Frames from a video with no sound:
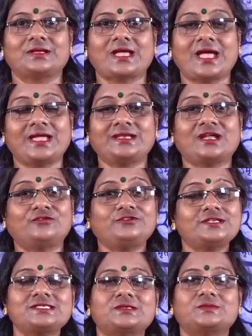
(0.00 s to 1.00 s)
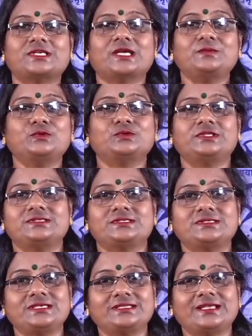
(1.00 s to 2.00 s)
And after some time you
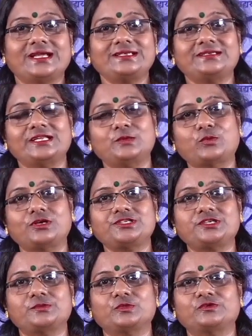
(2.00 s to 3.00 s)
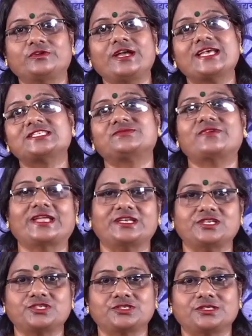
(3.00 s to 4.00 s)
see that nail polish remover has
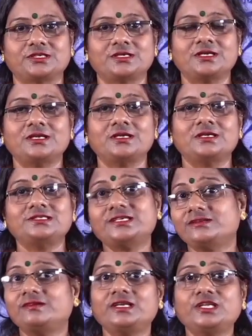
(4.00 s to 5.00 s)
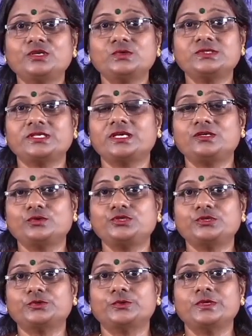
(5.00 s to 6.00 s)
vanished. Generally you say, don't
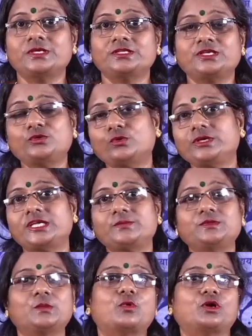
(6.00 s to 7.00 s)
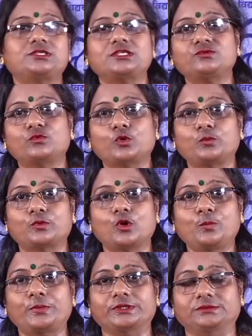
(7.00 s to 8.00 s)
you, that don't keep the bottle
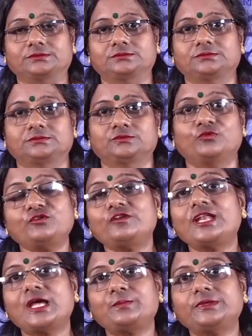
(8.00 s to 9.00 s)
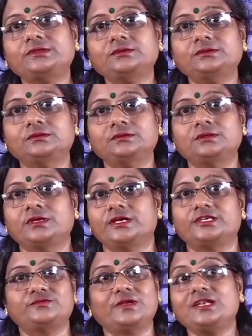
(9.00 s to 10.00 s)
open. What will happen?
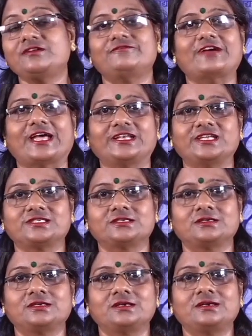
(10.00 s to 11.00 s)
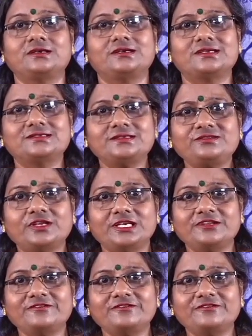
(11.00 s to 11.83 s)
It will vanish. Does it really